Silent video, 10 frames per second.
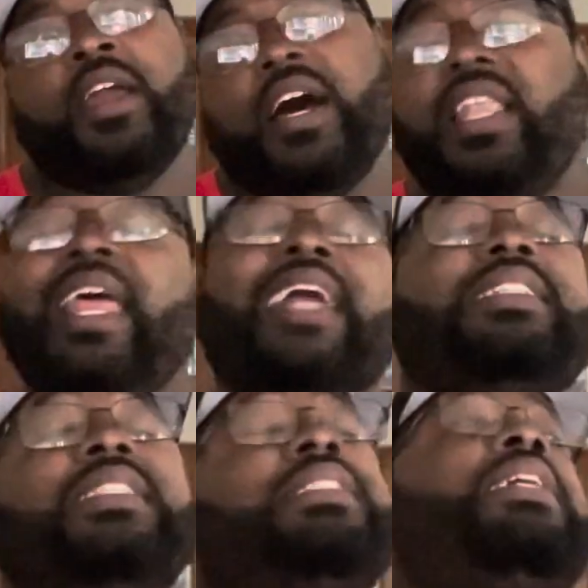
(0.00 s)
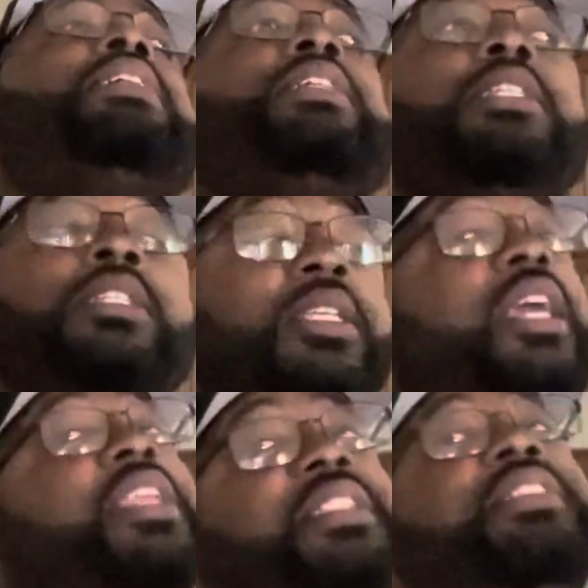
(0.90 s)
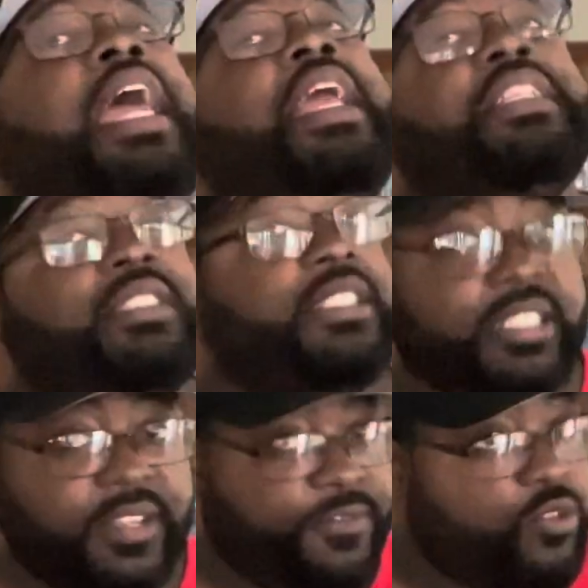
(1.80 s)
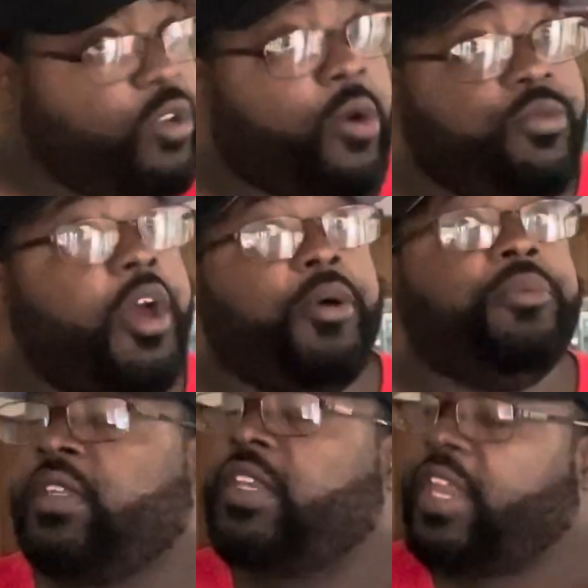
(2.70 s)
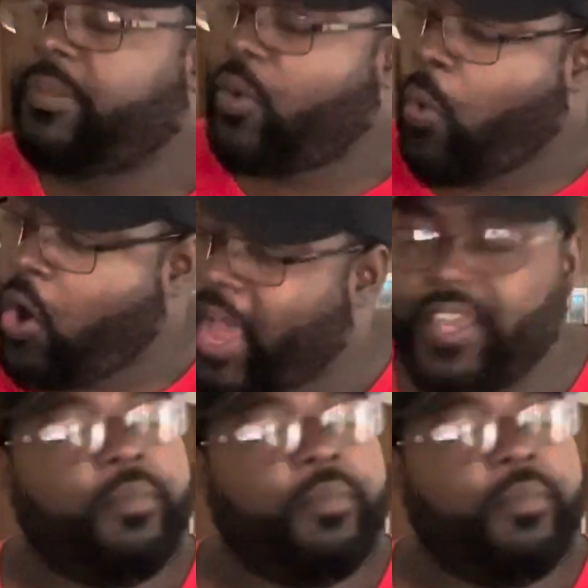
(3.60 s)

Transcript: election season in the States, if you don't know. Number one,